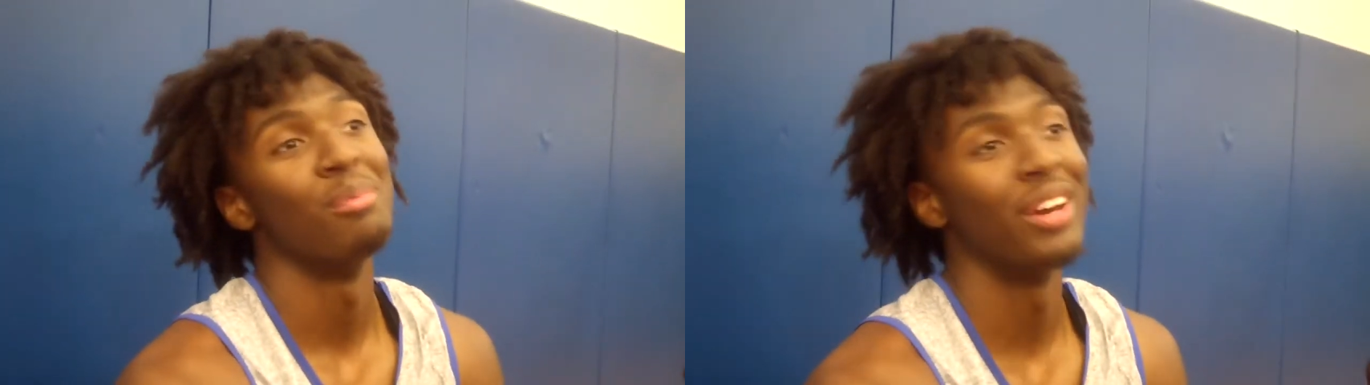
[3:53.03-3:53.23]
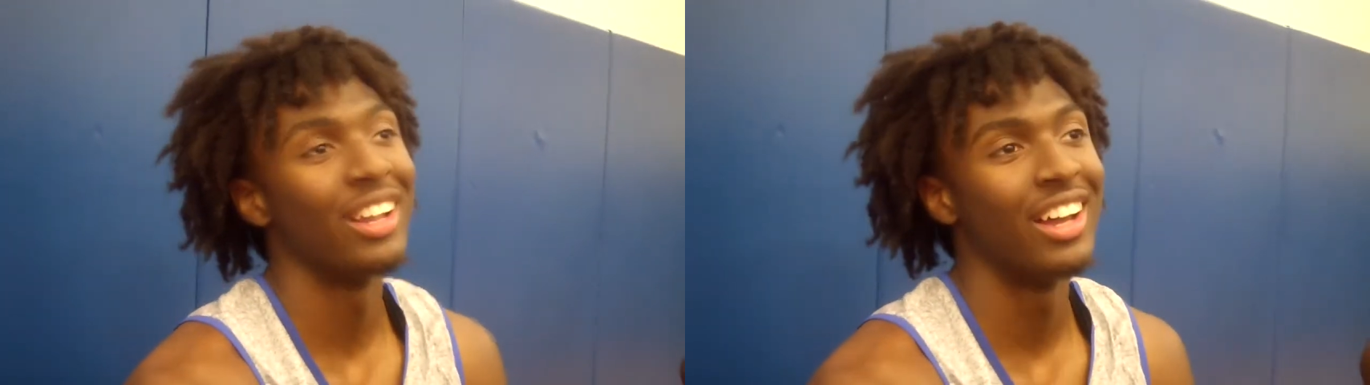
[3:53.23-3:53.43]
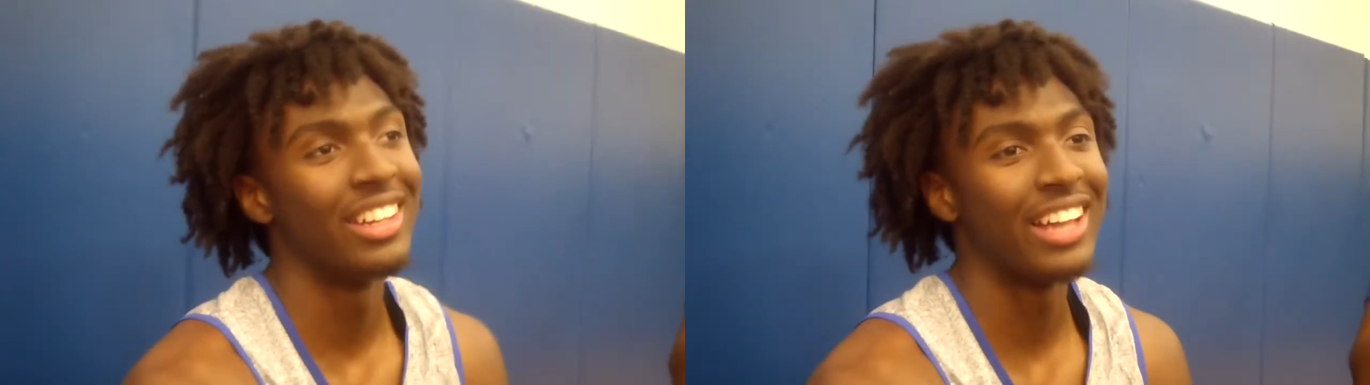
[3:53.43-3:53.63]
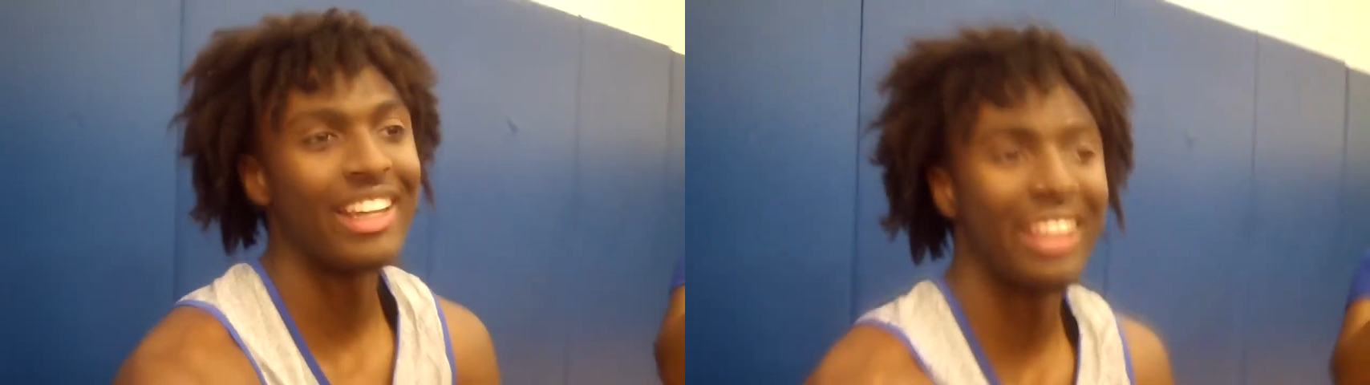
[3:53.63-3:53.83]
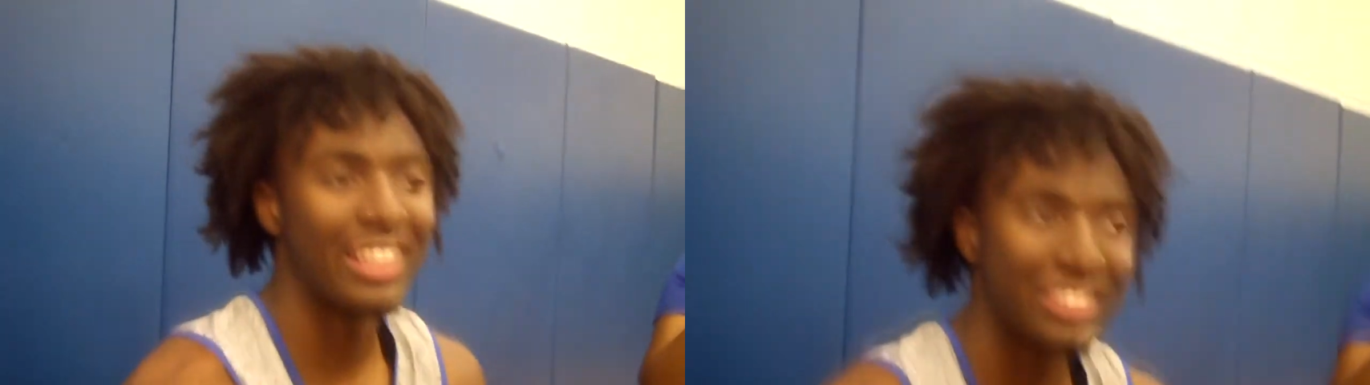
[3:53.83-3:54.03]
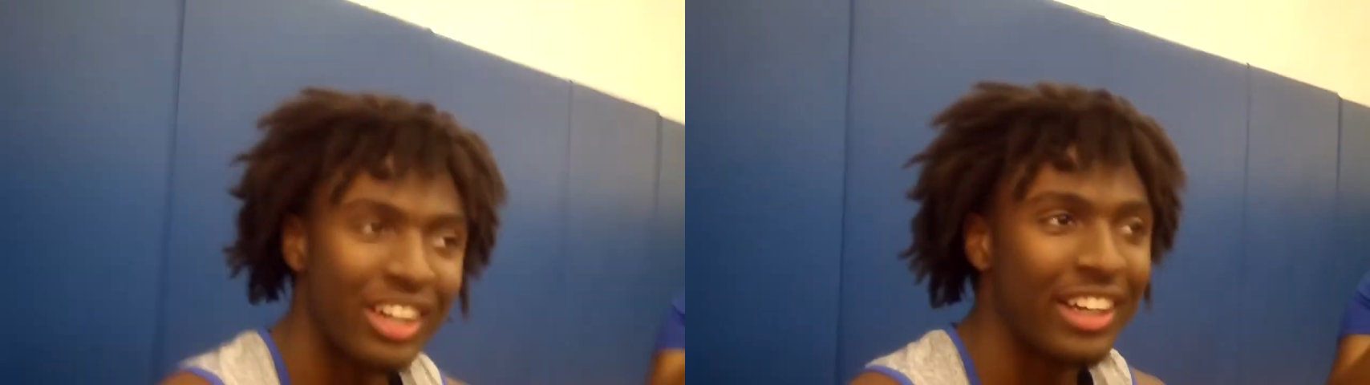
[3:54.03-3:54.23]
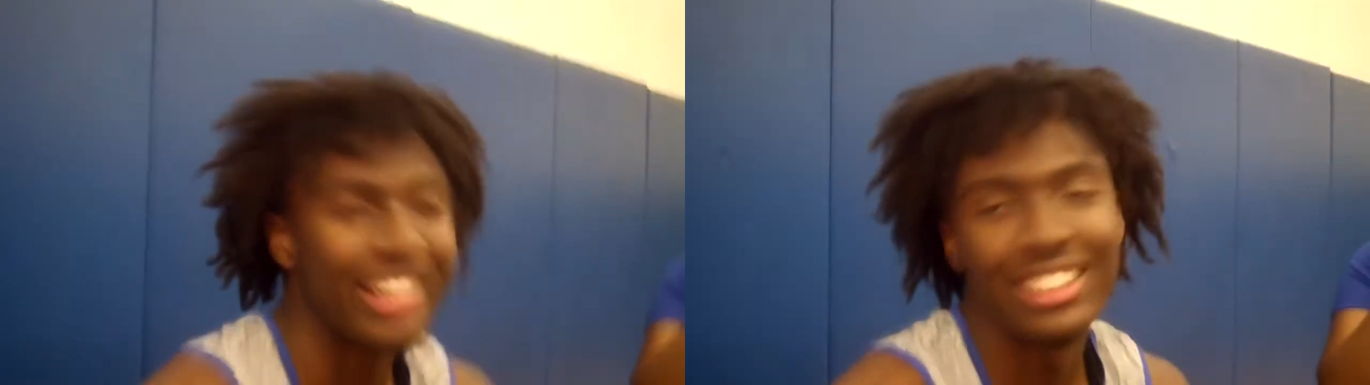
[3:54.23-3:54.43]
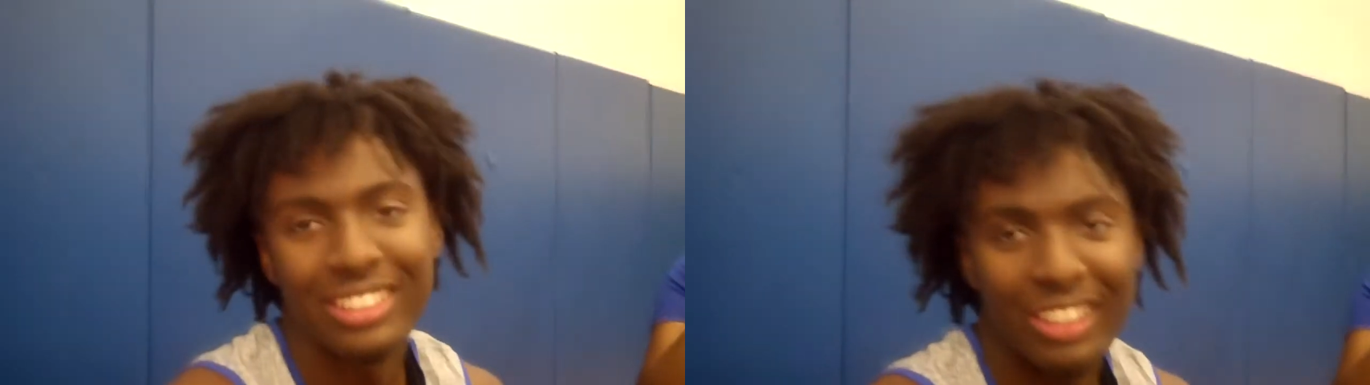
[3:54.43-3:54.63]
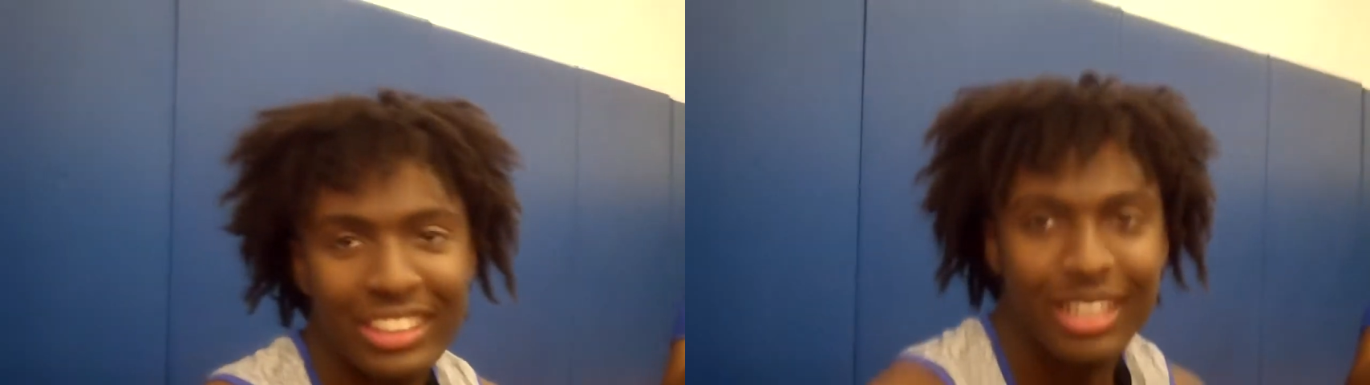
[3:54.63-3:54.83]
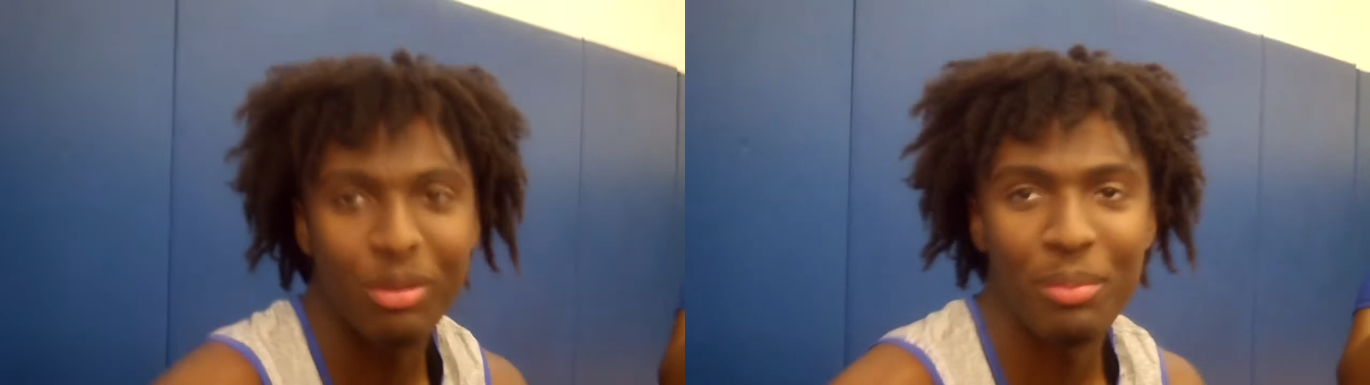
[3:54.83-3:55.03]
But now that I saw that, you know,
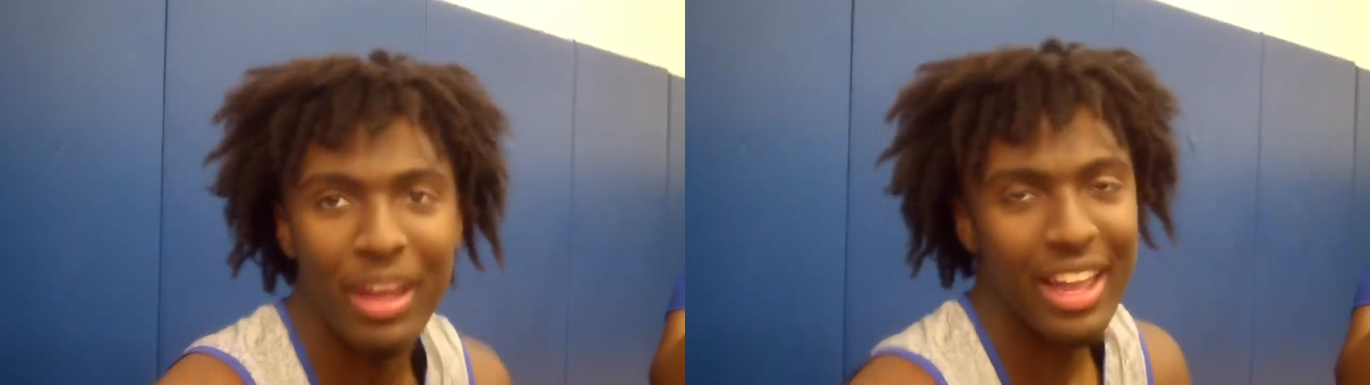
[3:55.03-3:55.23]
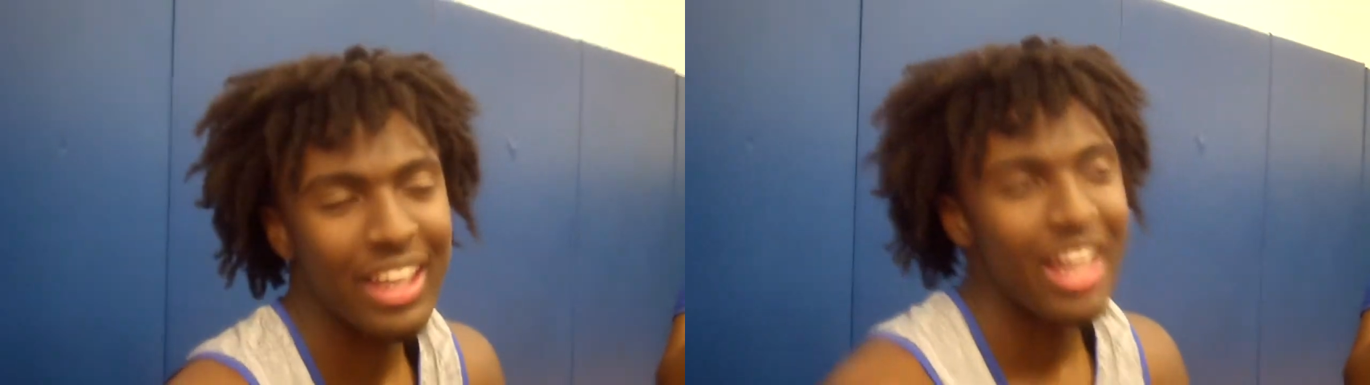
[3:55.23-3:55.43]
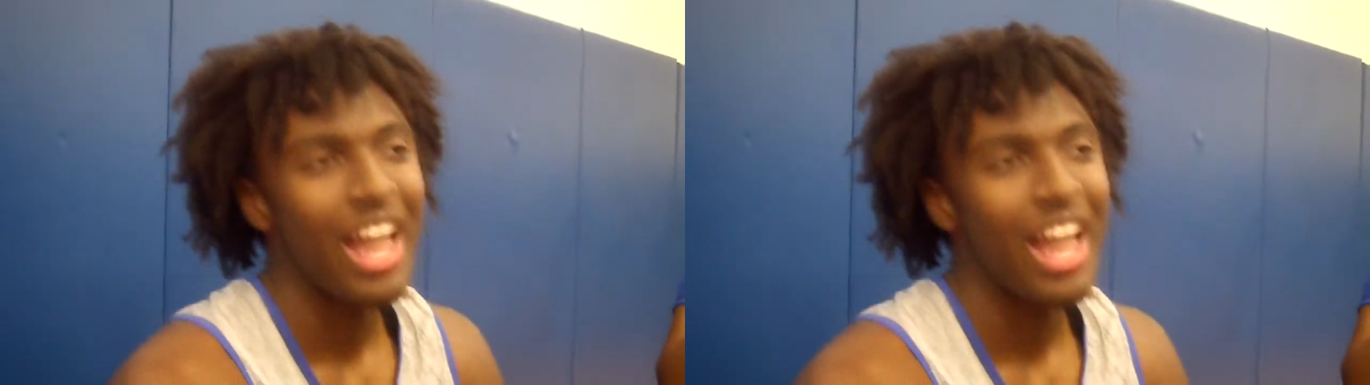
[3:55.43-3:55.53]
they're coming back,